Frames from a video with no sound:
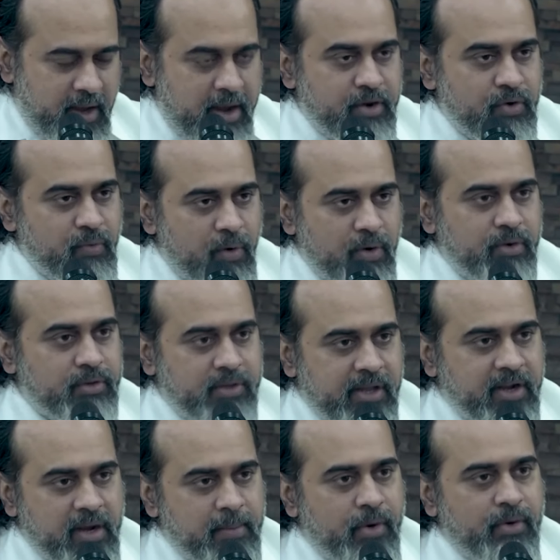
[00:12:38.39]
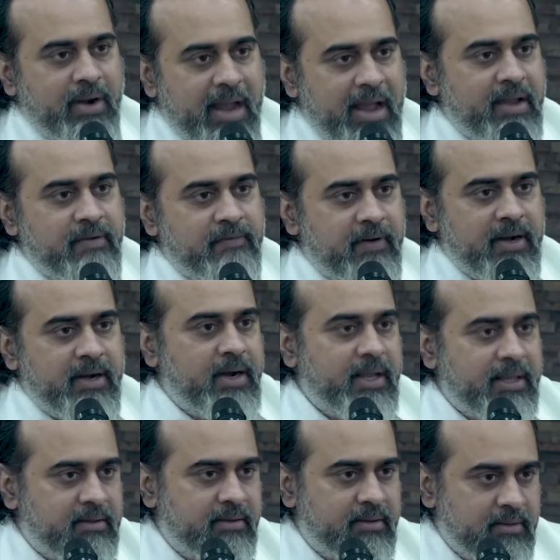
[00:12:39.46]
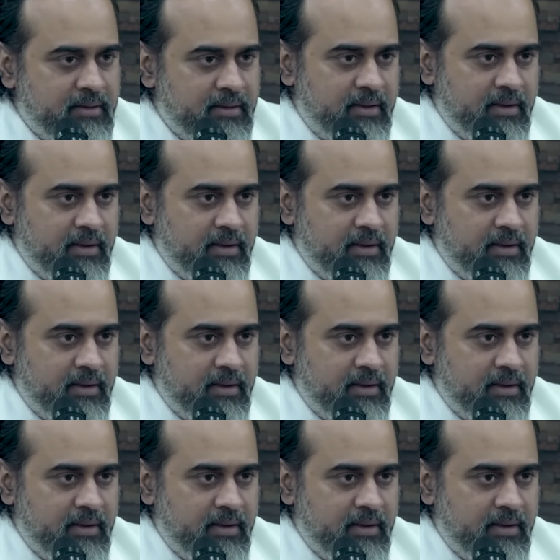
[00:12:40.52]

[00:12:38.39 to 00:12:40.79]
and you want to think about life and death.